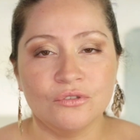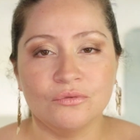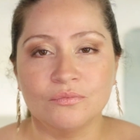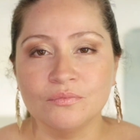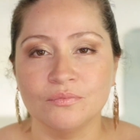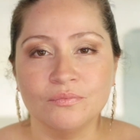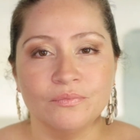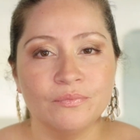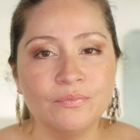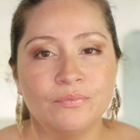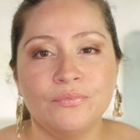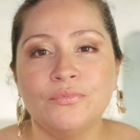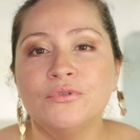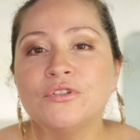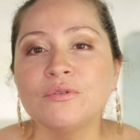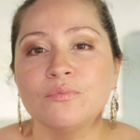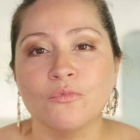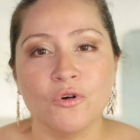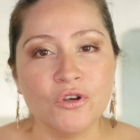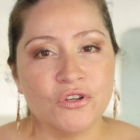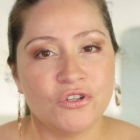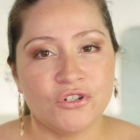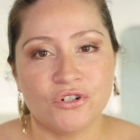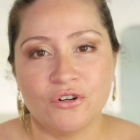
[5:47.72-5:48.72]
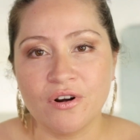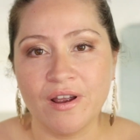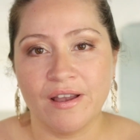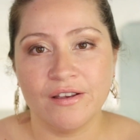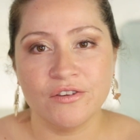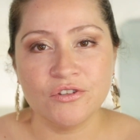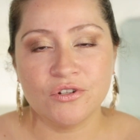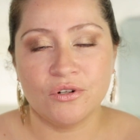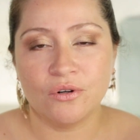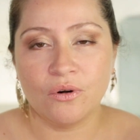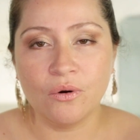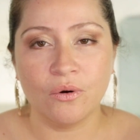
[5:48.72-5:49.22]
don't put
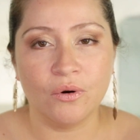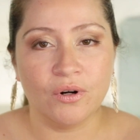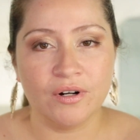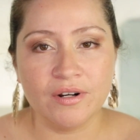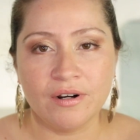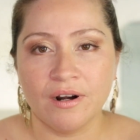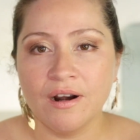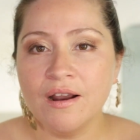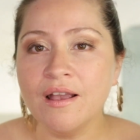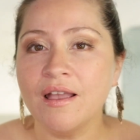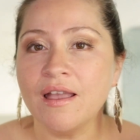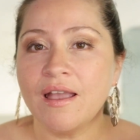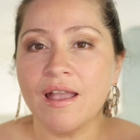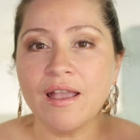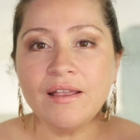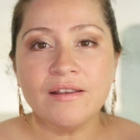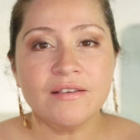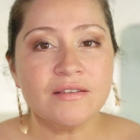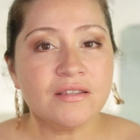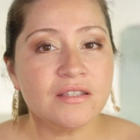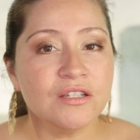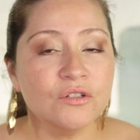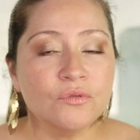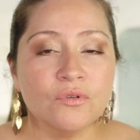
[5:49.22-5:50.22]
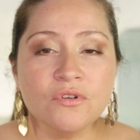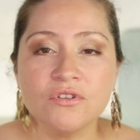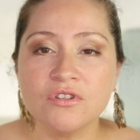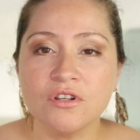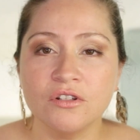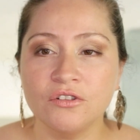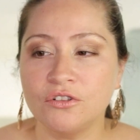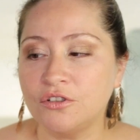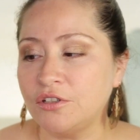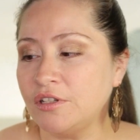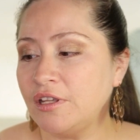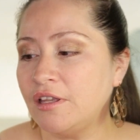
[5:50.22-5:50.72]
moisturizer or any serums
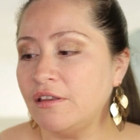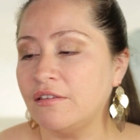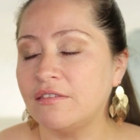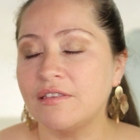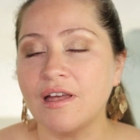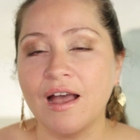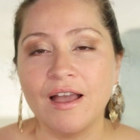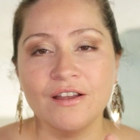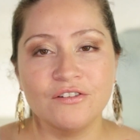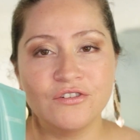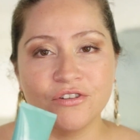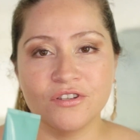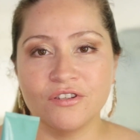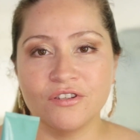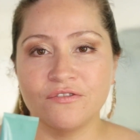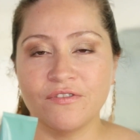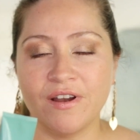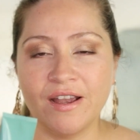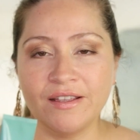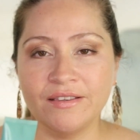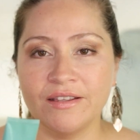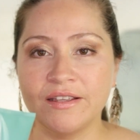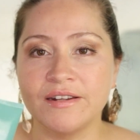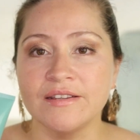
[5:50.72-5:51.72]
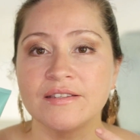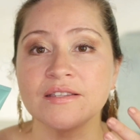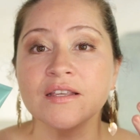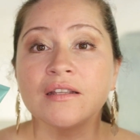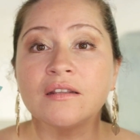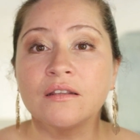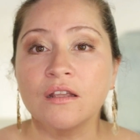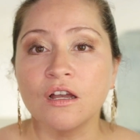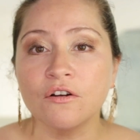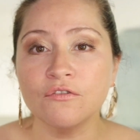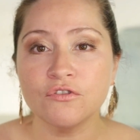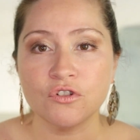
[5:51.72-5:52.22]
underneath. I just find that is
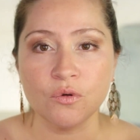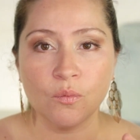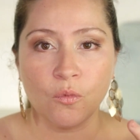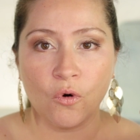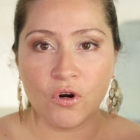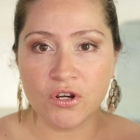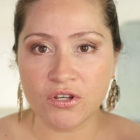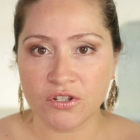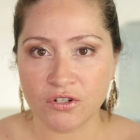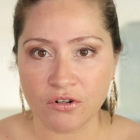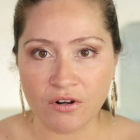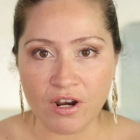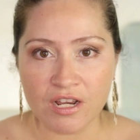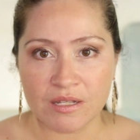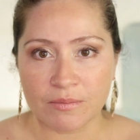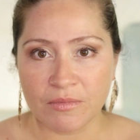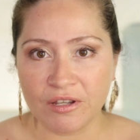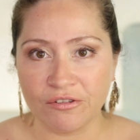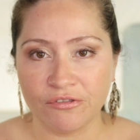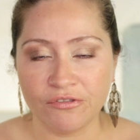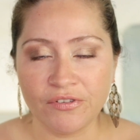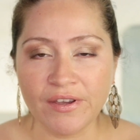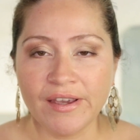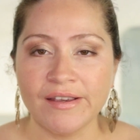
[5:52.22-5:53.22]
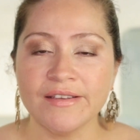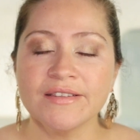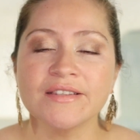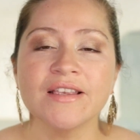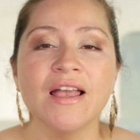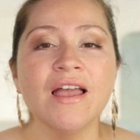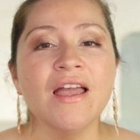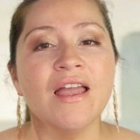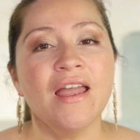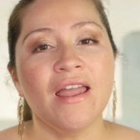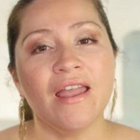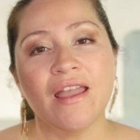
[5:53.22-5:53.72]
enough to moisturize my face,
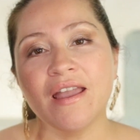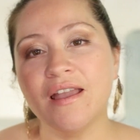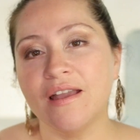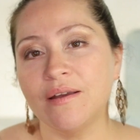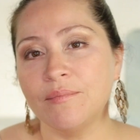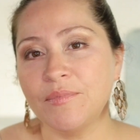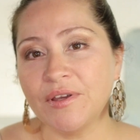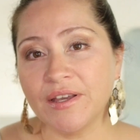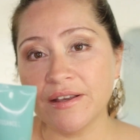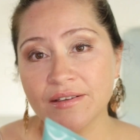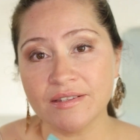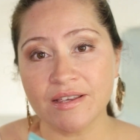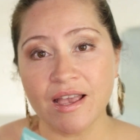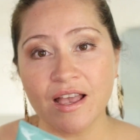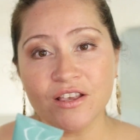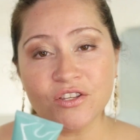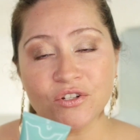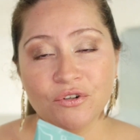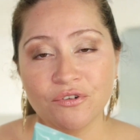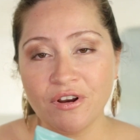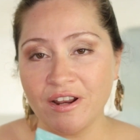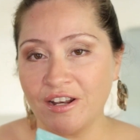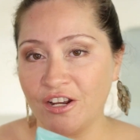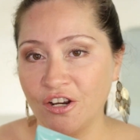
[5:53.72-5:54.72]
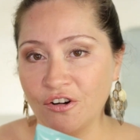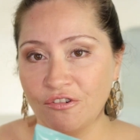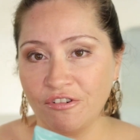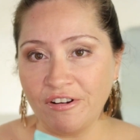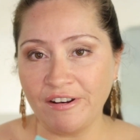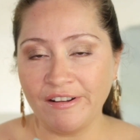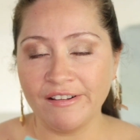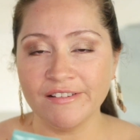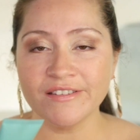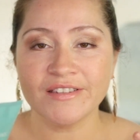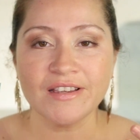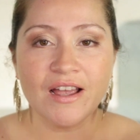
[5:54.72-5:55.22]
and because it has great
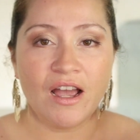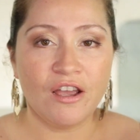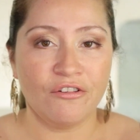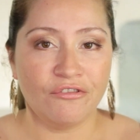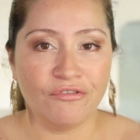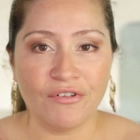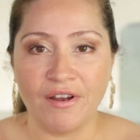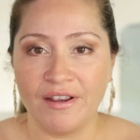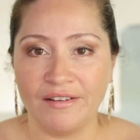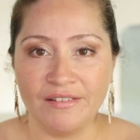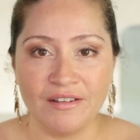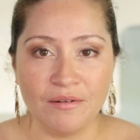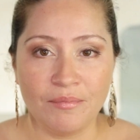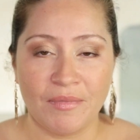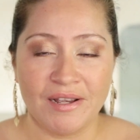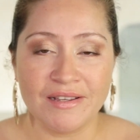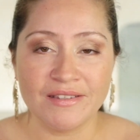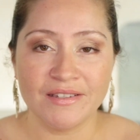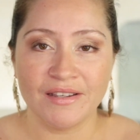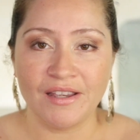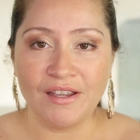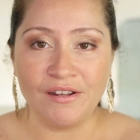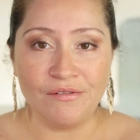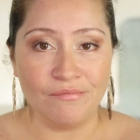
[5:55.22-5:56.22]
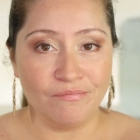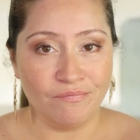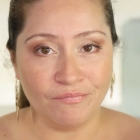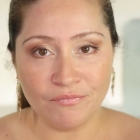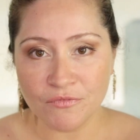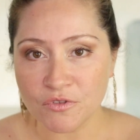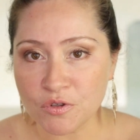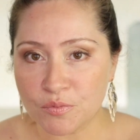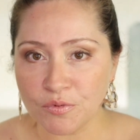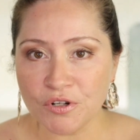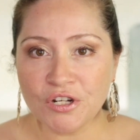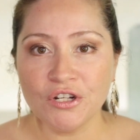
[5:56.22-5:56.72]
ingredients, I find that my skin
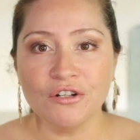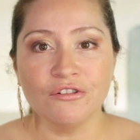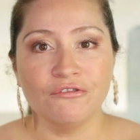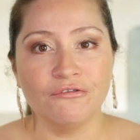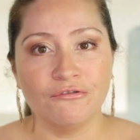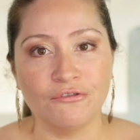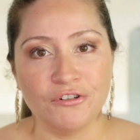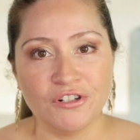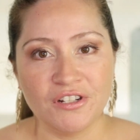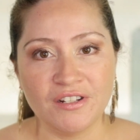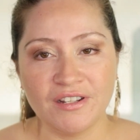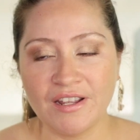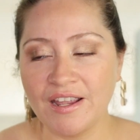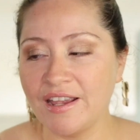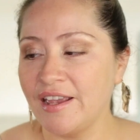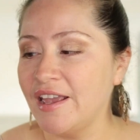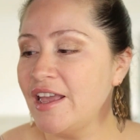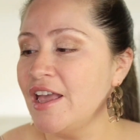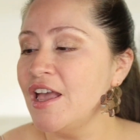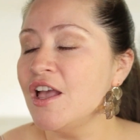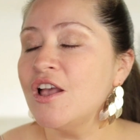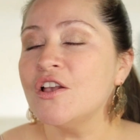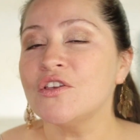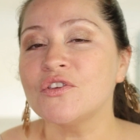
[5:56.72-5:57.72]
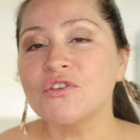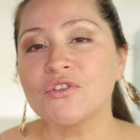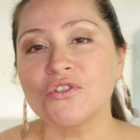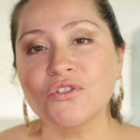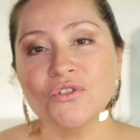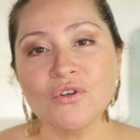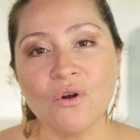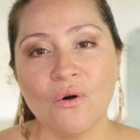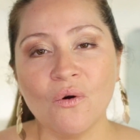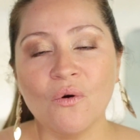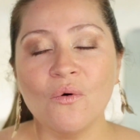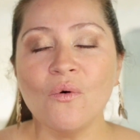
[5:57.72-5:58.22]
is pretty good for the day.
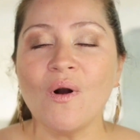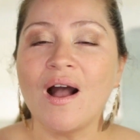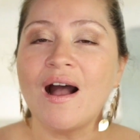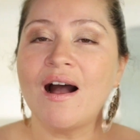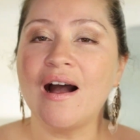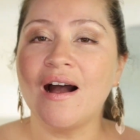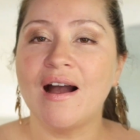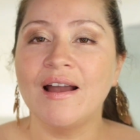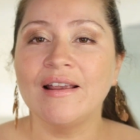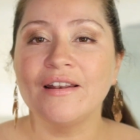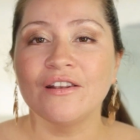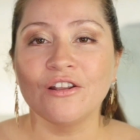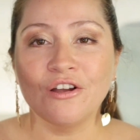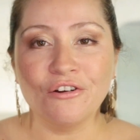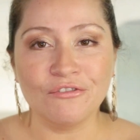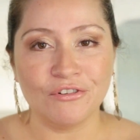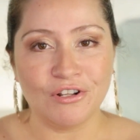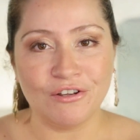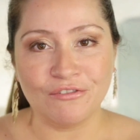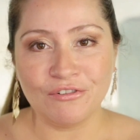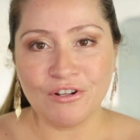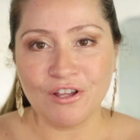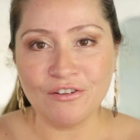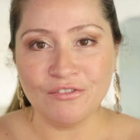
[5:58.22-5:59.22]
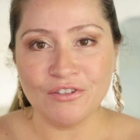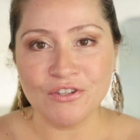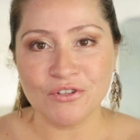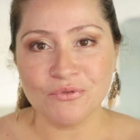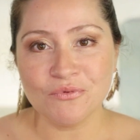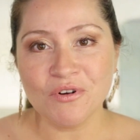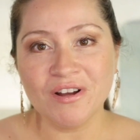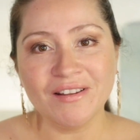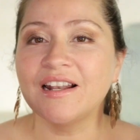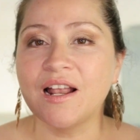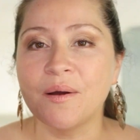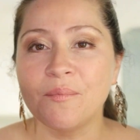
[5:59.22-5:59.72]
So I love, love, love this
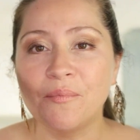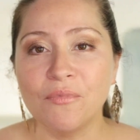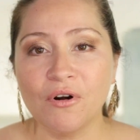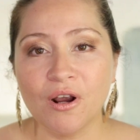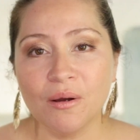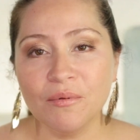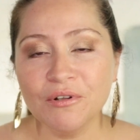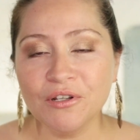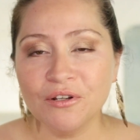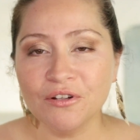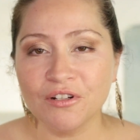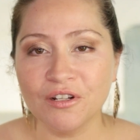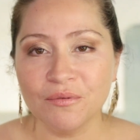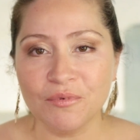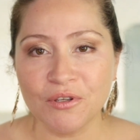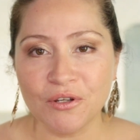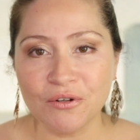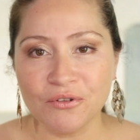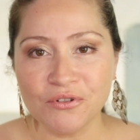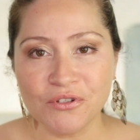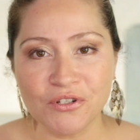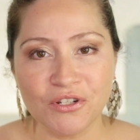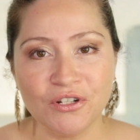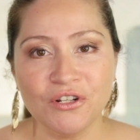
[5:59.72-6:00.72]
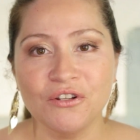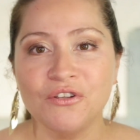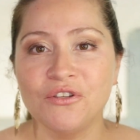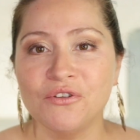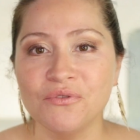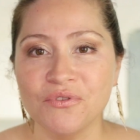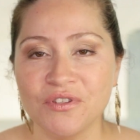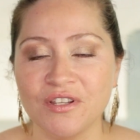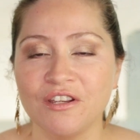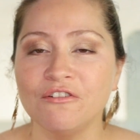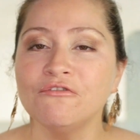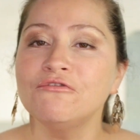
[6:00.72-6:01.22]
one, and I'm probably going to be continuing
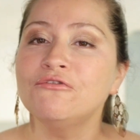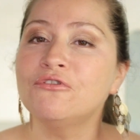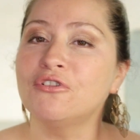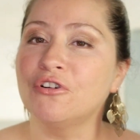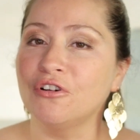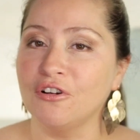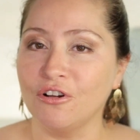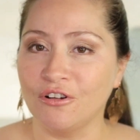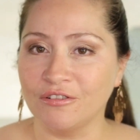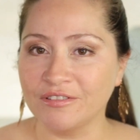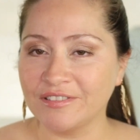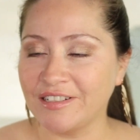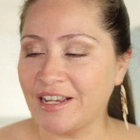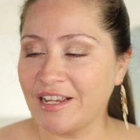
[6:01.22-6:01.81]
using for a long